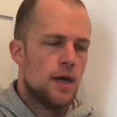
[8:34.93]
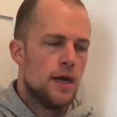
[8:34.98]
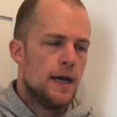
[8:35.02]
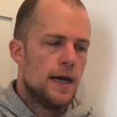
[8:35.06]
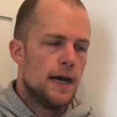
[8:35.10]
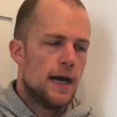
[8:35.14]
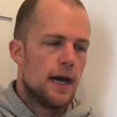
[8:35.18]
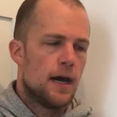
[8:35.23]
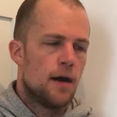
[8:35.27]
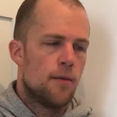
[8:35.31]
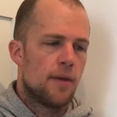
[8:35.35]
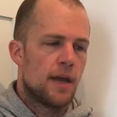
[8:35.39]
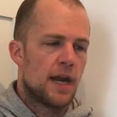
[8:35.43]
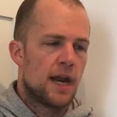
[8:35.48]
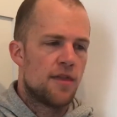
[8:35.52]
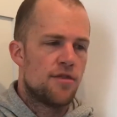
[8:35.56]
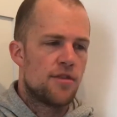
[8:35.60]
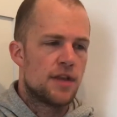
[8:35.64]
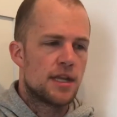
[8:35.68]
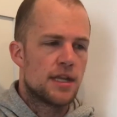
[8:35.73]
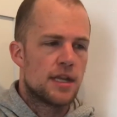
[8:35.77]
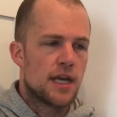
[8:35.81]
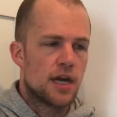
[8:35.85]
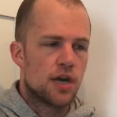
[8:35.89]
And I
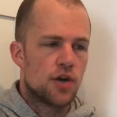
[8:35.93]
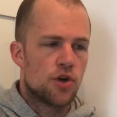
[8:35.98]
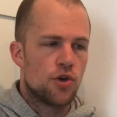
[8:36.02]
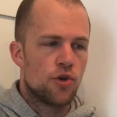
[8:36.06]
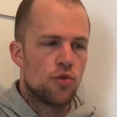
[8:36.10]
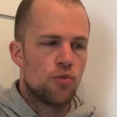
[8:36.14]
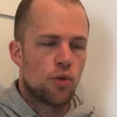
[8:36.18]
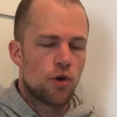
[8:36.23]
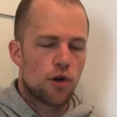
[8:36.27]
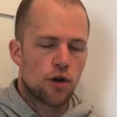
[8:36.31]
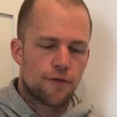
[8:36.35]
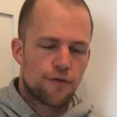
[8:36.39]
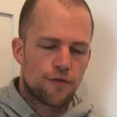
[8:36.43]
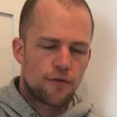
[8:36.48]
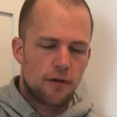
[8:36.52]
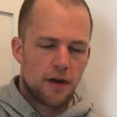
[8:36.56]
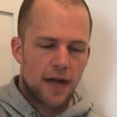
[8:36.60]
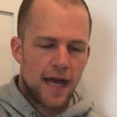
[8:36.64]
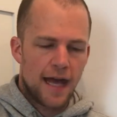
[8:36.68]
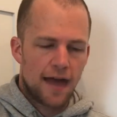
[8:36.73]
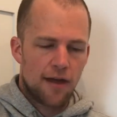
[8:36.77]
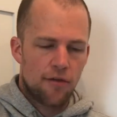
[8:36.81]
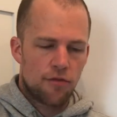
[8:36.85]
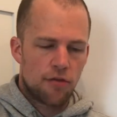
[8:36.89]
think that good work for an
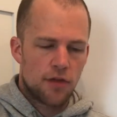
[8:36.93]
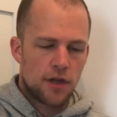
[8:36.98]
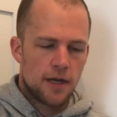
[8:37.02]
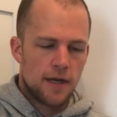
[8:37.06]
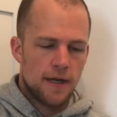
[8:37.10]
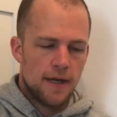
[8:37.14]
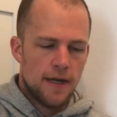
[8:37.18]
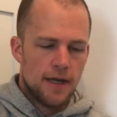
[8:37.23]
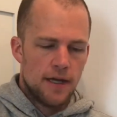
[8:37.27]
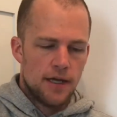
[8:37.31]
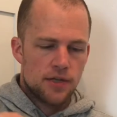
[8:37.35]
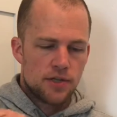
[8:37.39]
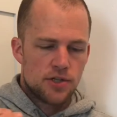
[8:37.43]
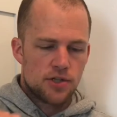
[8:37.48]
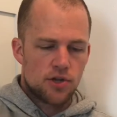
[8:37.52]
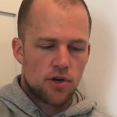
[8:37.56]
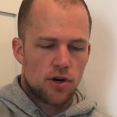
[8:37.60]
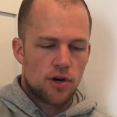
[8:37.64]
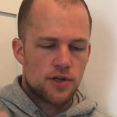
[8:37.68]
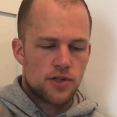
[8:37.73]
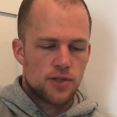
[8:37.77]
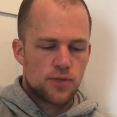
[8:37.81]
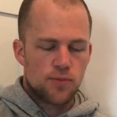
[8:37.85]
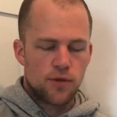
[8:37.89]
athlete
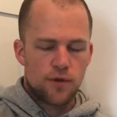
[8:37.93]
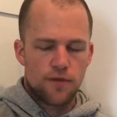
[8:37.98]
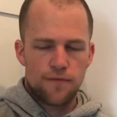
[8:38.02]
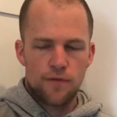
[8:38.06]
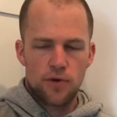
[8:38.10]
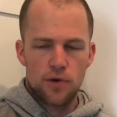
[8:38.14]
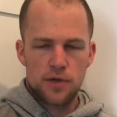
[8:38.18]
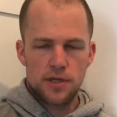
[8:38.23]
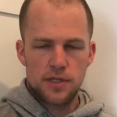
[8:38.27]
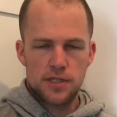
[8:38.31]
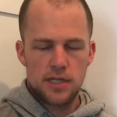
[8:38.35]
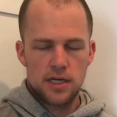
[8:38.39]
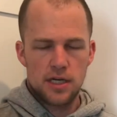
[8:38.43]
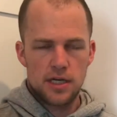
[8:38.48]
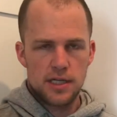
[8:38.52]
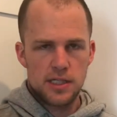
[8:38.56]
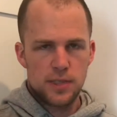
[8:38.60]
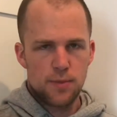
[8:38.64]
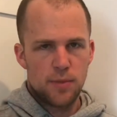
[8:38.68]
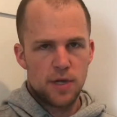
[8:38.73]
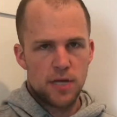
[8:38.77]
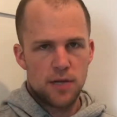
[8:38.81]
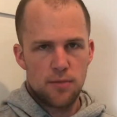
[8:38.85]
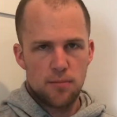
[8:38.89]
starts with focusing on
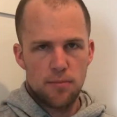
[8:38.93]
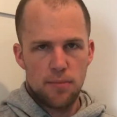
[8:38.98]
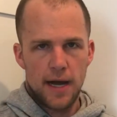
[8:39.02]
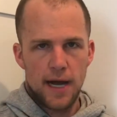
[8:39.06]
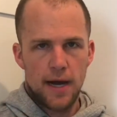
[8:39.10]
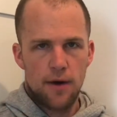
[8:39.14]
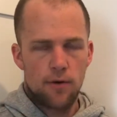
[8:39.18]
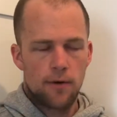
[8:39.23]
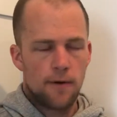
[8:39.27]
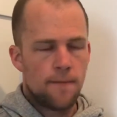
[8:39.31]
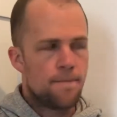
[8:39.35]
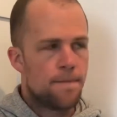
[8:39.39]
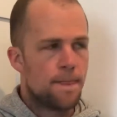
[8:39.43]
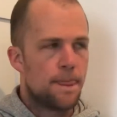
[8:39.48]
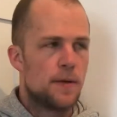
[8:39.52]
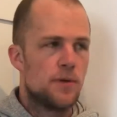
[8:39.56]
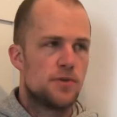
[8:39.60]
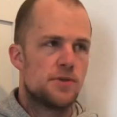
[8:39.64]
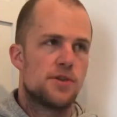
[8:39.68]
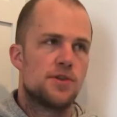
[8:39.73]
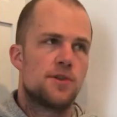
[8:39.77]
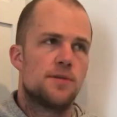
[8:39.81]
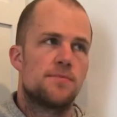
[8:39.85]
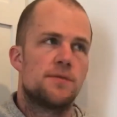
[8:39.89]
speed and power. Those
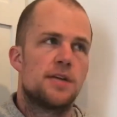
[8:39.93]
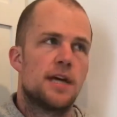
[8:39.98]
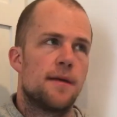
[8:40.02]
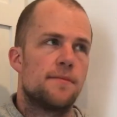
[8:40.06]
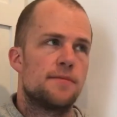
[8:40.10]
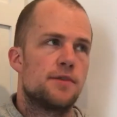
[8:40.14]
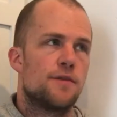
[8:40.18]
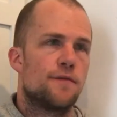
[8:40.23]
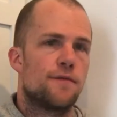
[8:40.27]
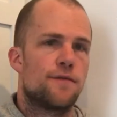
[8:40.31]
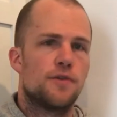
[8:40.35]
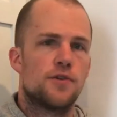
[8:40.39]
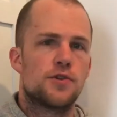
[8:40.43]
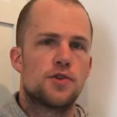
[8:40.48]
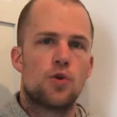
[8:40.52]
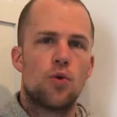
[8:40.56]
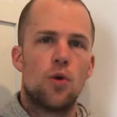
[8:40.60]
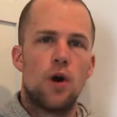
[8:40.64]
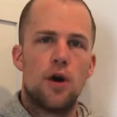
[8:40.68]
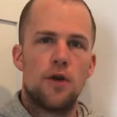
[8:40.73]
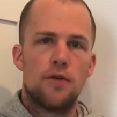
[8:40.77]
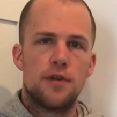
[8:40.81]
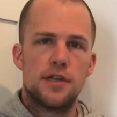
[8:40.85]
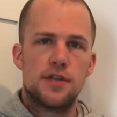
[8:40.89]
are sometimes the first
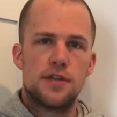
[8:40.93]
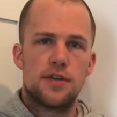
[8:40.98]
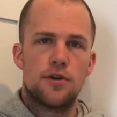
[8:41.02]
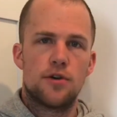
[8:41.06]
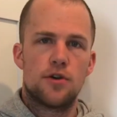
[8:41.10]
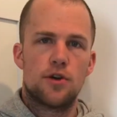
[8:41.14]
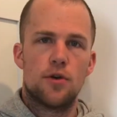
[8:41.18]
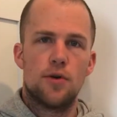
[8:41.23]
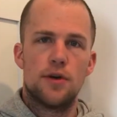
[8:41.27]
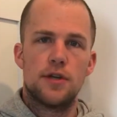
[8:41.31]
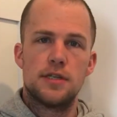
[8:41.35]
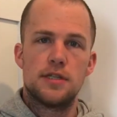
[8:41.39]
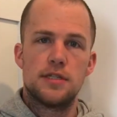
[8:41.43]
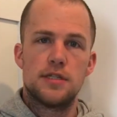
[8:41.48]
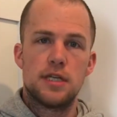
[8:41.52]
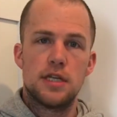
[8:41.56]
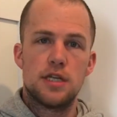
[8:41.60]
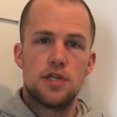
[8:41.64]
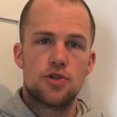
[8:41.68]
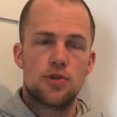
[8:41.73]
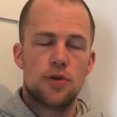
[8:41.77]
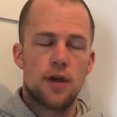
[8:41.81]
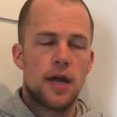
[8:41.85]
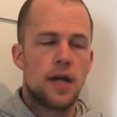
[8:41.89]
qualities that are going to
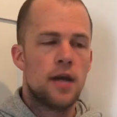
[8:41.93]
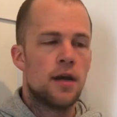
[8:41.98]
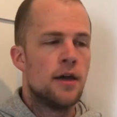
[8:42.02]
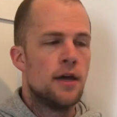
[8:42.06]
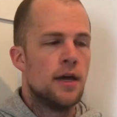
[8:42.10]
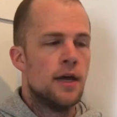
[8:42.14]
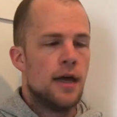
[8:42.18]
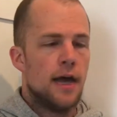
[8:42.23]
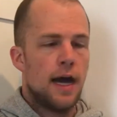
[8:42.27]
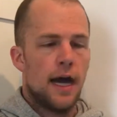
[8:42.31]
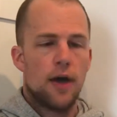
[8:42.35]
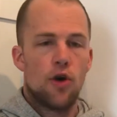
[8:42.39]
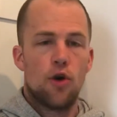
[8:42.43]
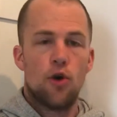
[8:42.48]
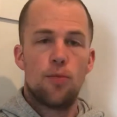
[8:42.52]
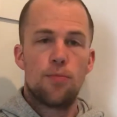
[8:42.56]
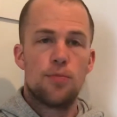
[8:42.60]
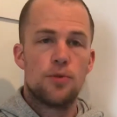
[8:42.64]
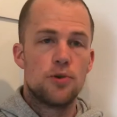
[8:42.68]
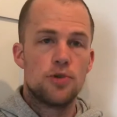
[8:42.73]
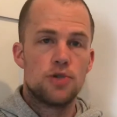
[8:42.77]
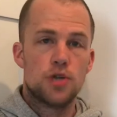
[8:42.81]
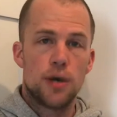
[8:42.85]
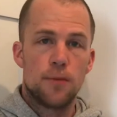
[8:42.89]
detrain. I hope
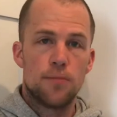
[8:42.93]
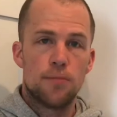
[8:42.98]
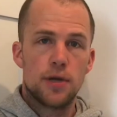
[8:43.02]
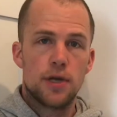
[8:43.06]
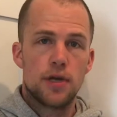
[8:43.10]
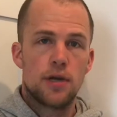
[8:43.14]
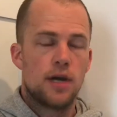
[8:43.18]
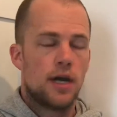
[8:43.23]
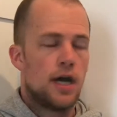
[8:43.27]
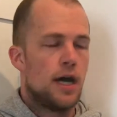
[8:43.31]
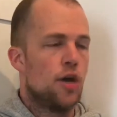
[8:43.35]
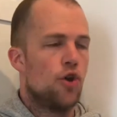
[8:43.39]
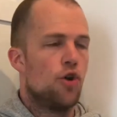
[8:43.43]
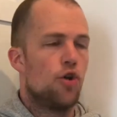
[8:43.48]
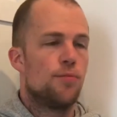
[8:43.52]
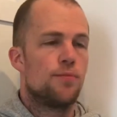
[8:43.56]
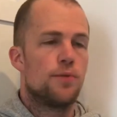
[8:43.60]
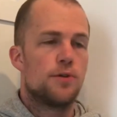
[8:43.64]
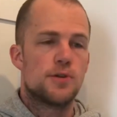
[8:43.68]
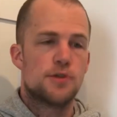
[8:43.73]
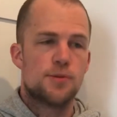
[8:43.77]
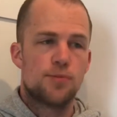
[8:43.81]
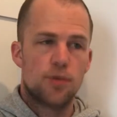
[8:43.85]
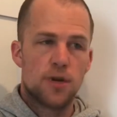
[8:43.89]
you're jumping. I hope
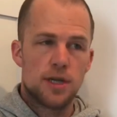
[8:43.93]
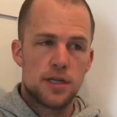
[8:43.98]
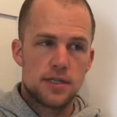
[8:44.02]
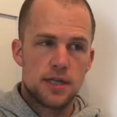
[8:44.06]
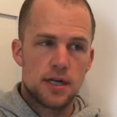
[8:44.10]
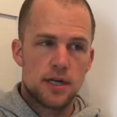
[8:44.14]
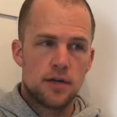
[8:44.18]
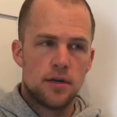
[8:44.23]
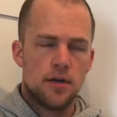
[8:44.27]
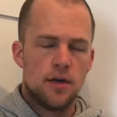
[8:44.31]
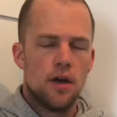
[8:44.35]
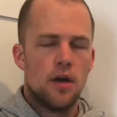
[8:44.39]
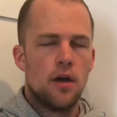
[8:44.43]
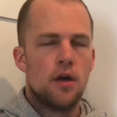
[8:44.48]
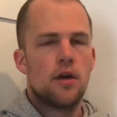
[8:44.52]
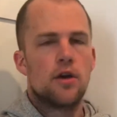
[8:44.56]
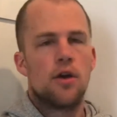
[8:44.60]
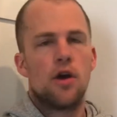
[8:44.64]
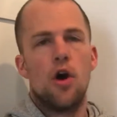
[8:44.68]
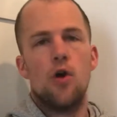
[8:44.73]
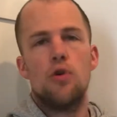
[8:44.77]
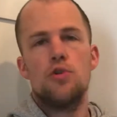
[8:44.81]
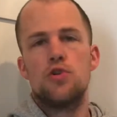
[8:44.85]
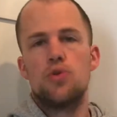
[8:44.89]
you're sprinting.
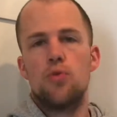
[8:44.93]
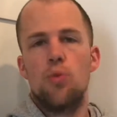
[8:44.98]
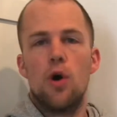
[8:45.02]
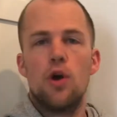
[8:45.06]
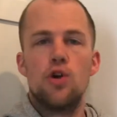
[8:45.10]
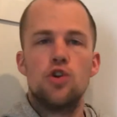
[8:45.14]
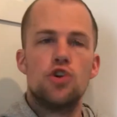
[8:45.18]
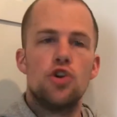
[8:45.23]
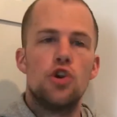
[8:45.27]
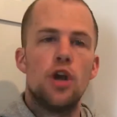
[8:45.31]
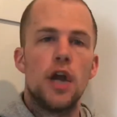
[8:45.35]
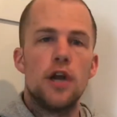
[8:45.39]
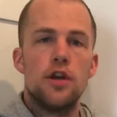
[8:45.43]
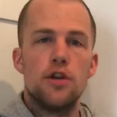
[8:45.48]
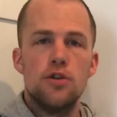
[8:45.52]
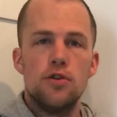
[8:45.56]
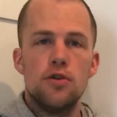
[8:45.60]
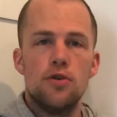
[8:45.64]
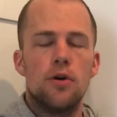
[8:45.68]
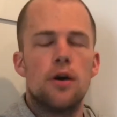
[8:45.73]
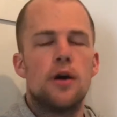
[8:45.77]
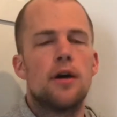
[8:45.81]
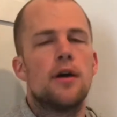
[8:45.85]
Coach, what should I do?